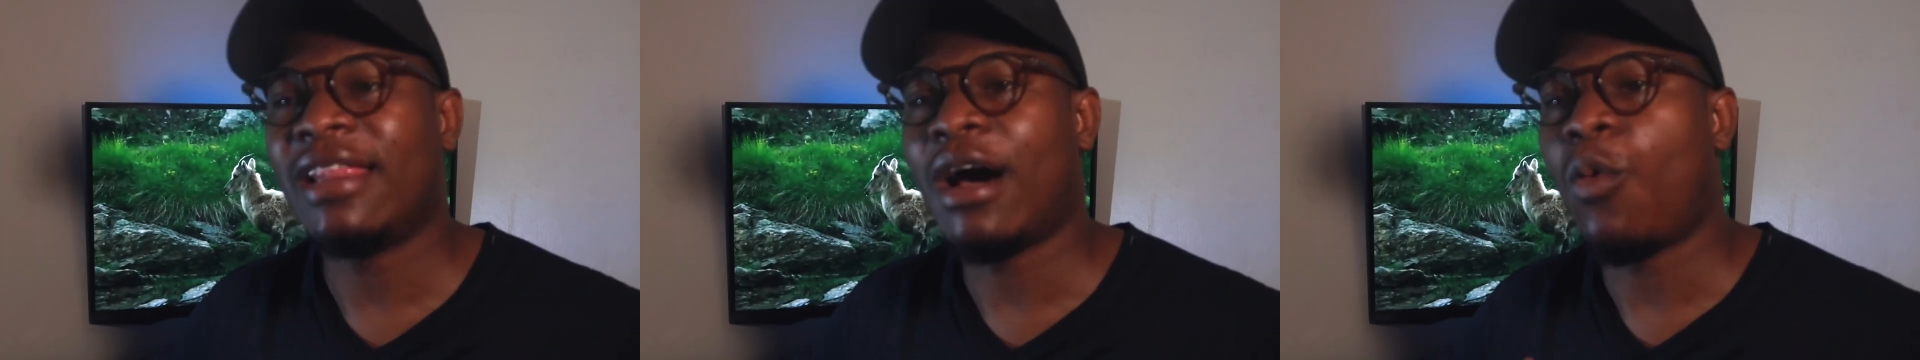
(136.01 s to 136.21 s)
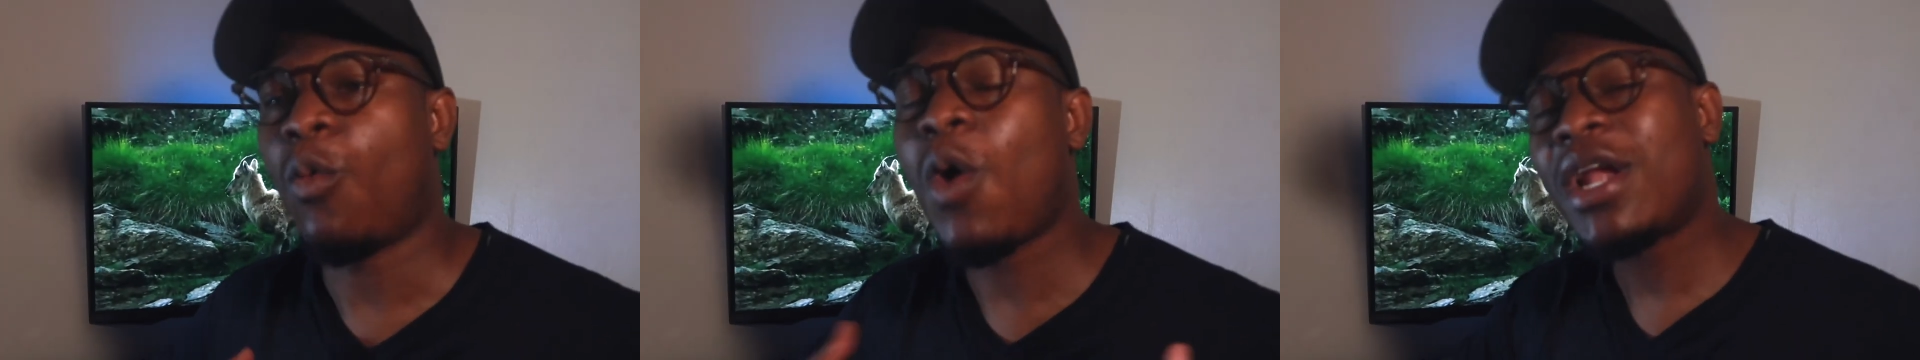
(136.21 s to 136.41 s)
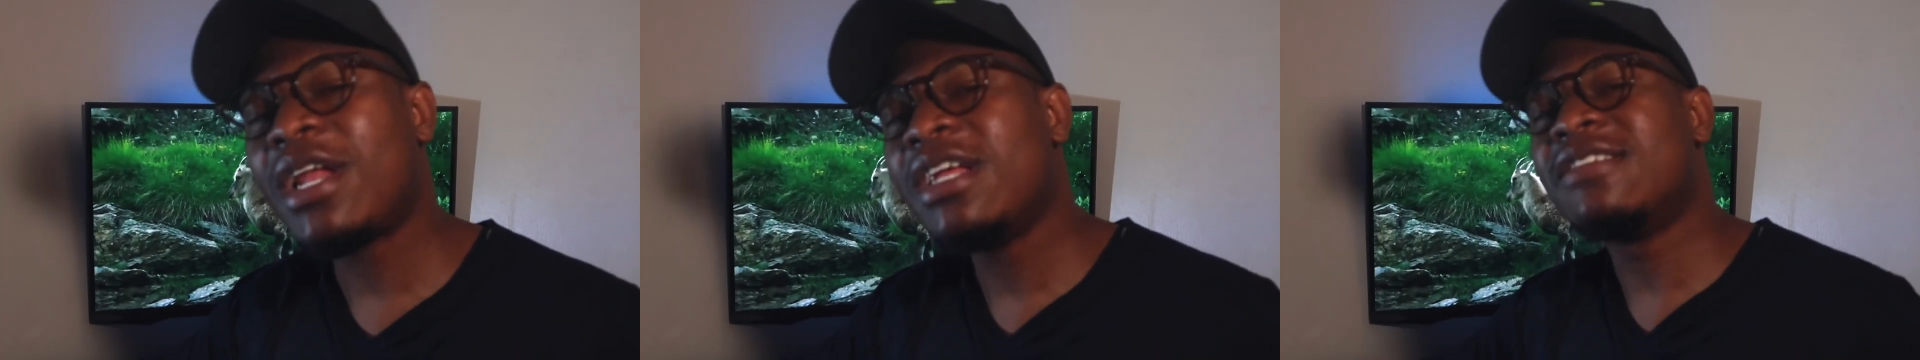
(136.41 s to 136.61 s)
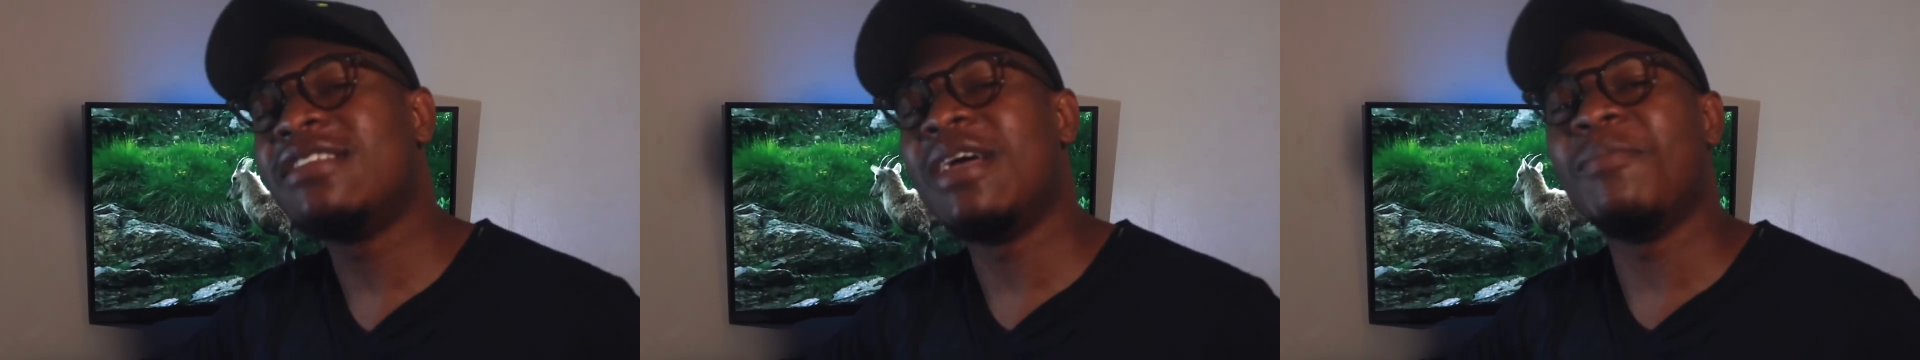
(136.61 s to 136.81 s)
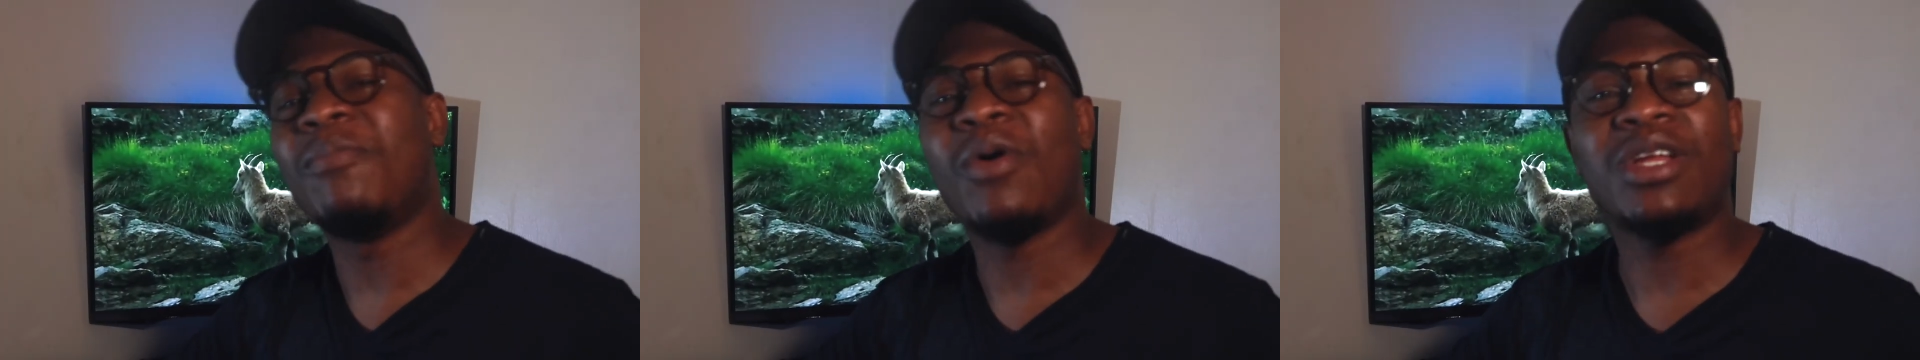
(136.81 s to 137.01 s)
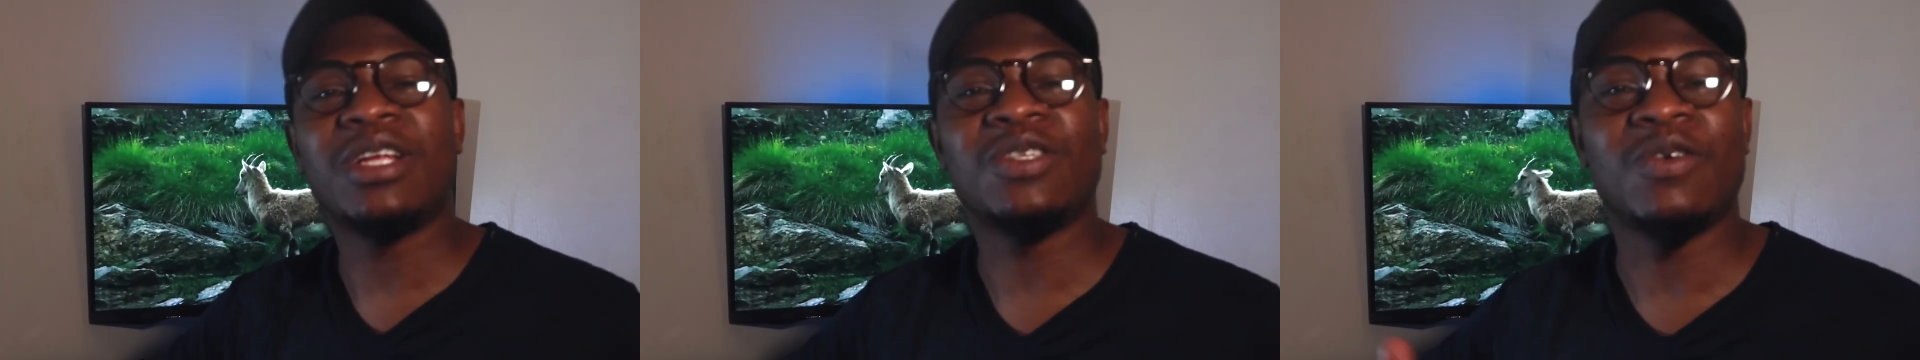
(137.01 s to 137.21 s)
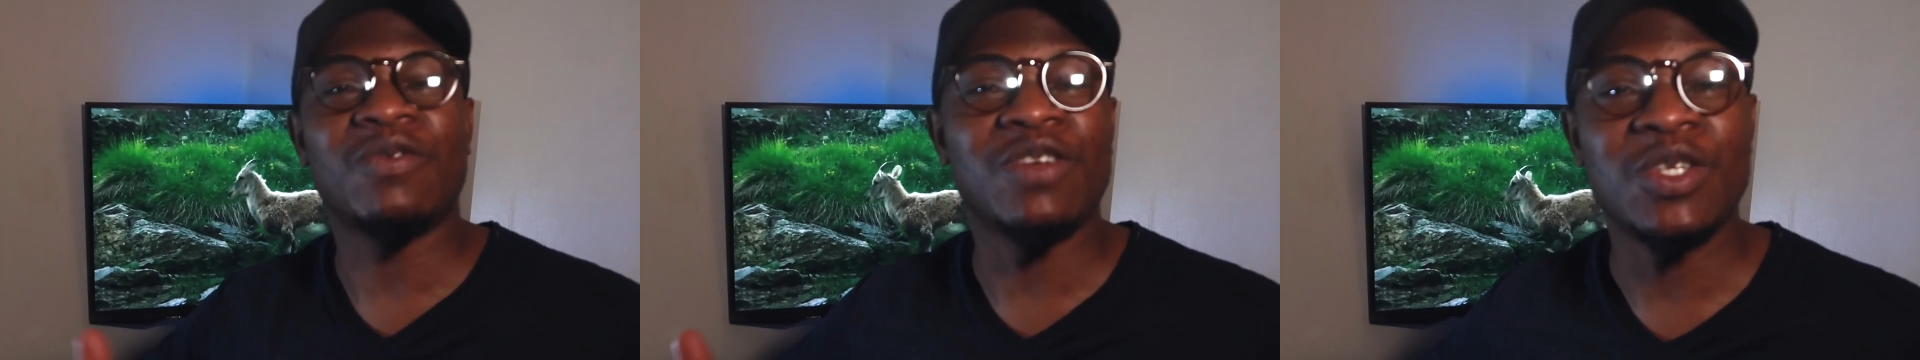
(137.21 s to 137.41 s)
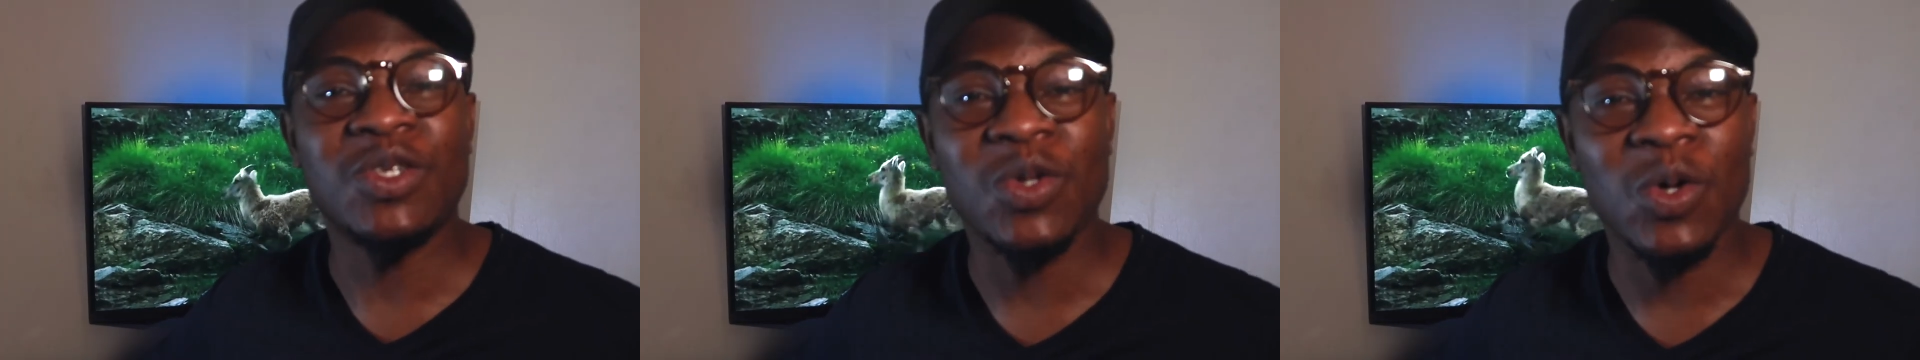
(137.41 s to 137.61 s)
Now, what is the
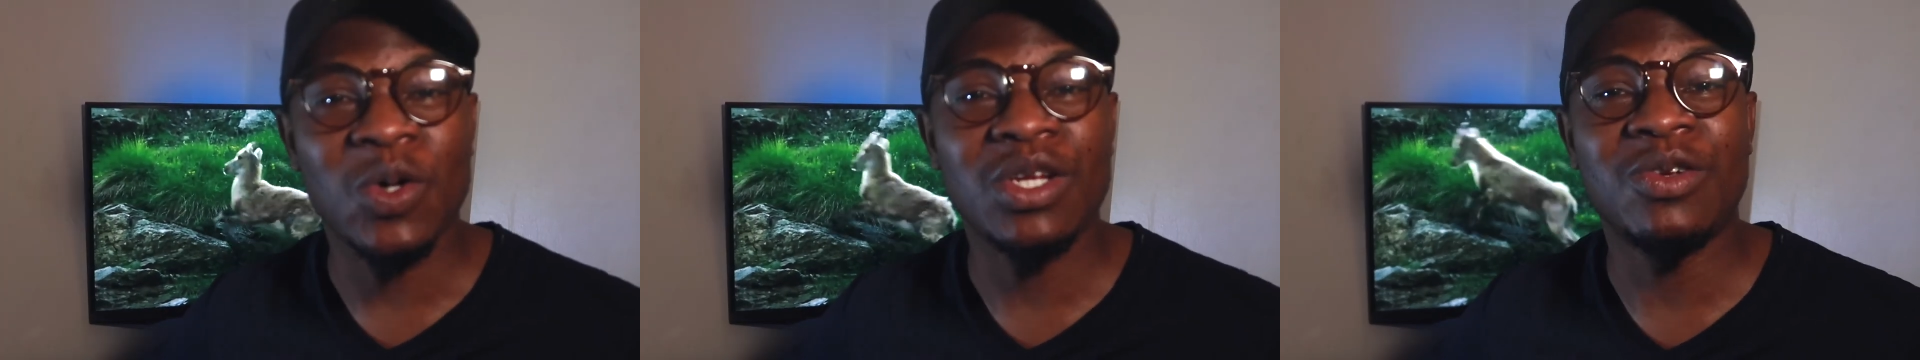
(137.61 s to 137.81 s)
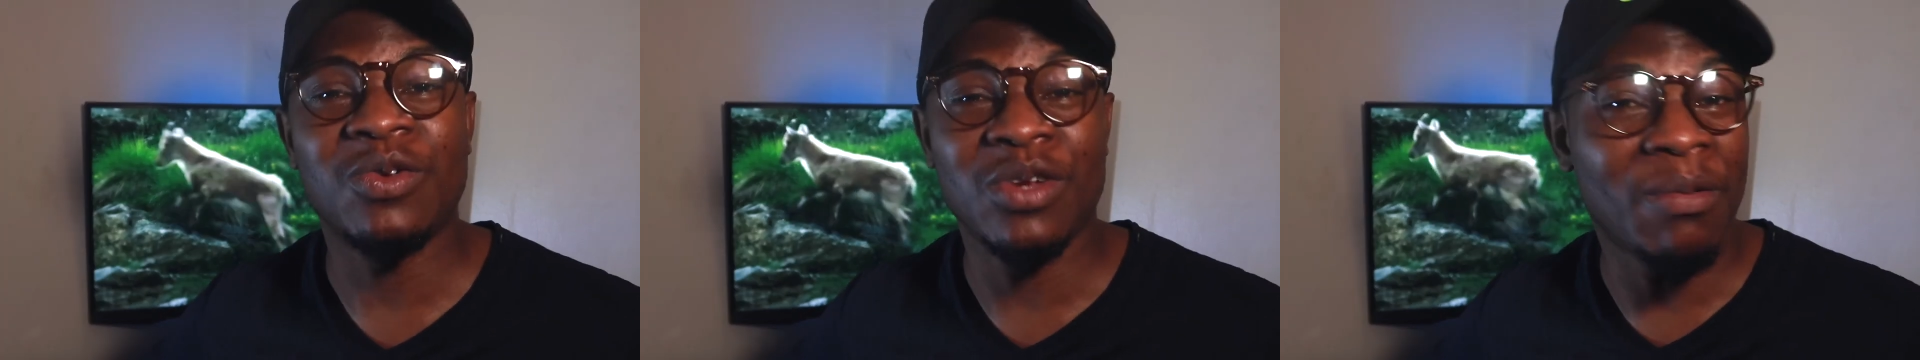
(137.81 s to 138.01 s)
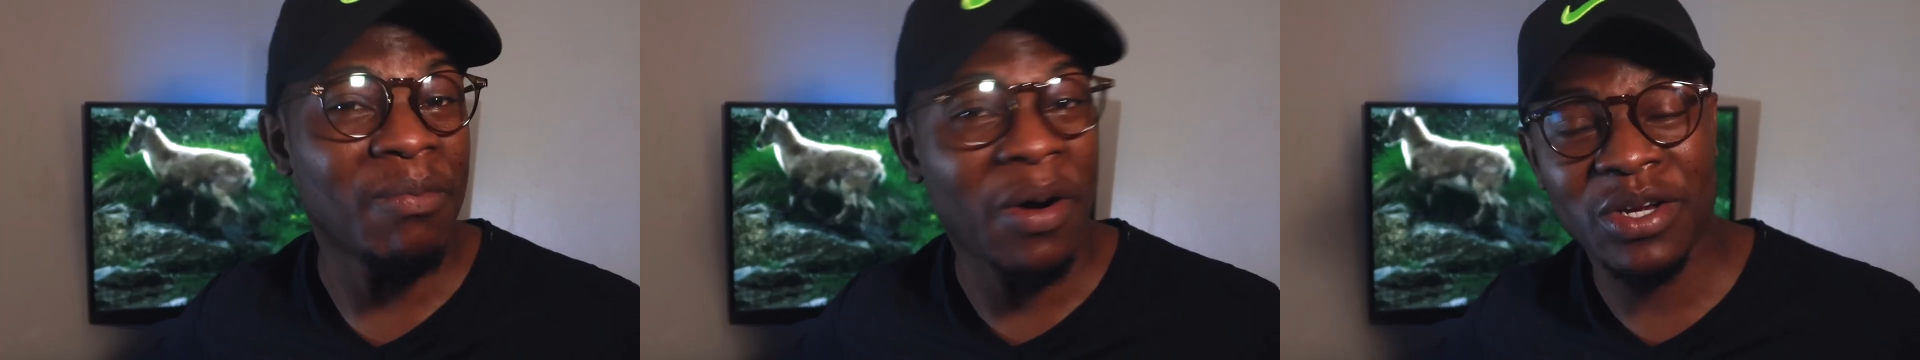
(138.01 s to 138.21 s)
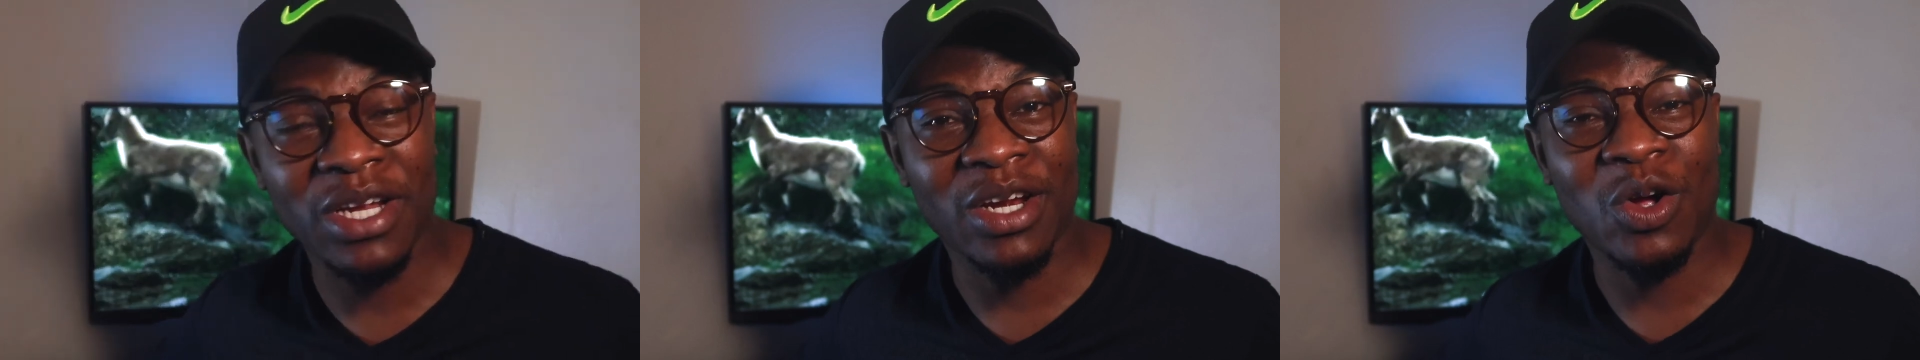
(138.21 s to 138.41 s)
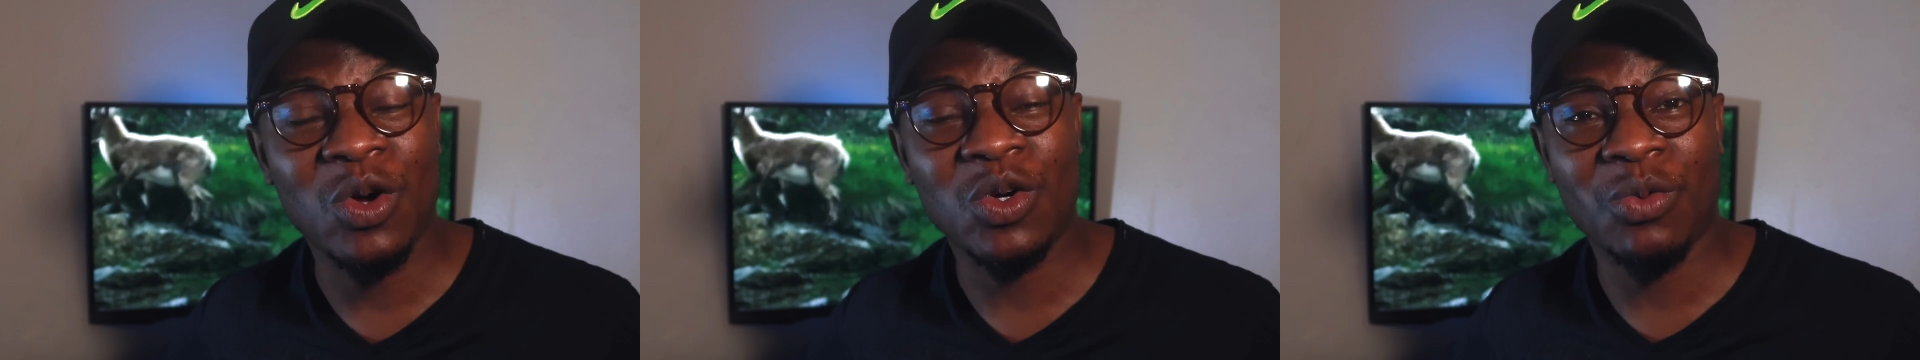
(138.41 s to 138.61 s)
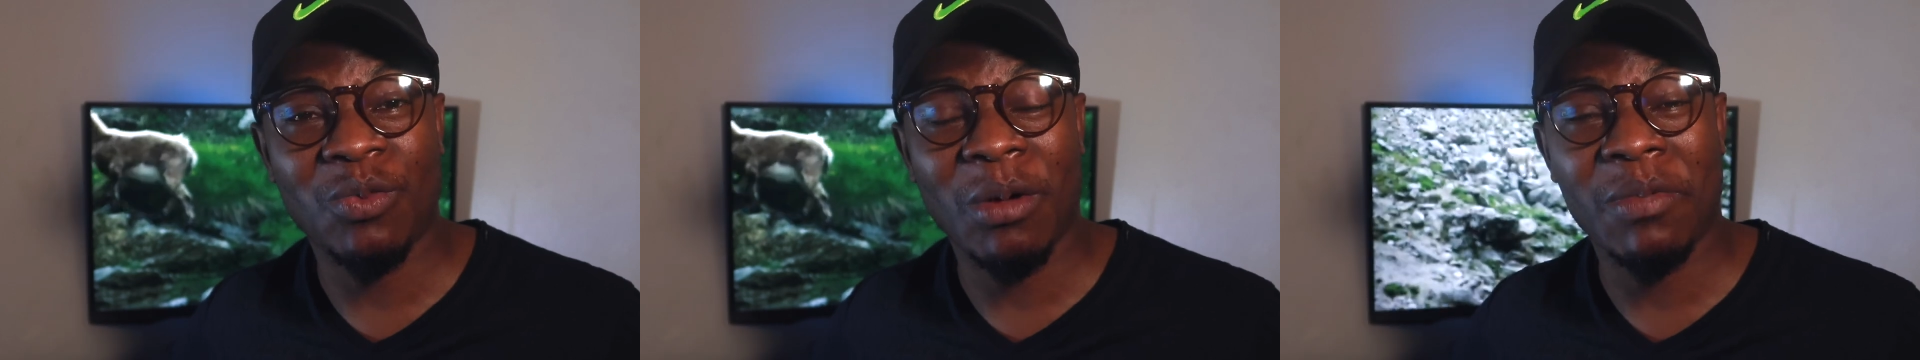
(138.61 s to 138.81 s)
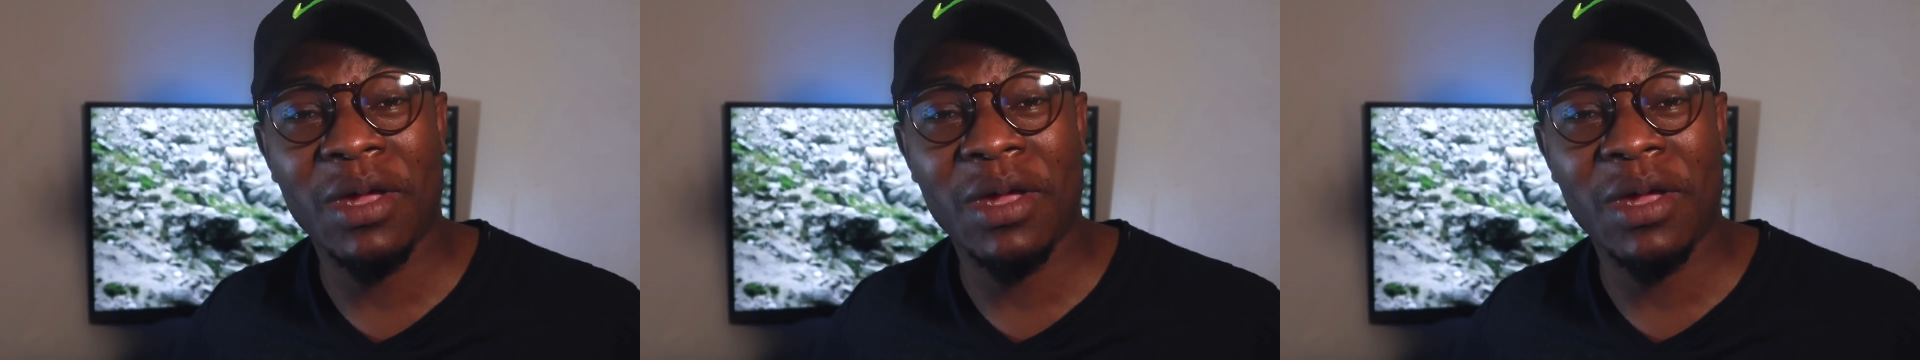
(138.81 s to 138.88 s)
importance of the salt to the mountain goat?